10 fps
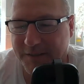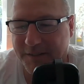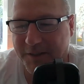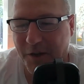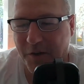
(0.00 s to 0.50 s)

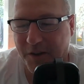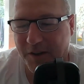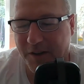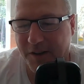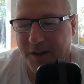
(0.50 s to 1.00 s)
So
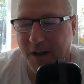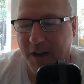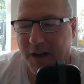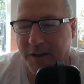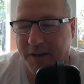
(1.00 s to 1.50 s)

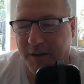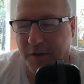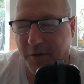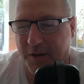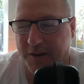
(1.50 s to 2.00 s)

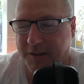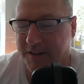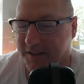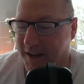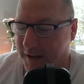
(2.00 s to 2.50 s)

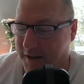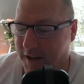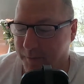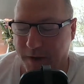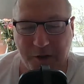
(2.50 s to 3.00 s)
let's
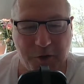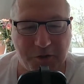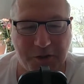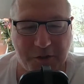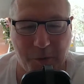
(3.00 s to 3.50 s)
get back
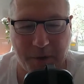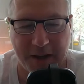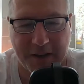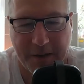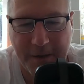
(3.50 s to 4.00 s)
onto the
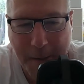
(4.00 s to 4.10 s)
topic.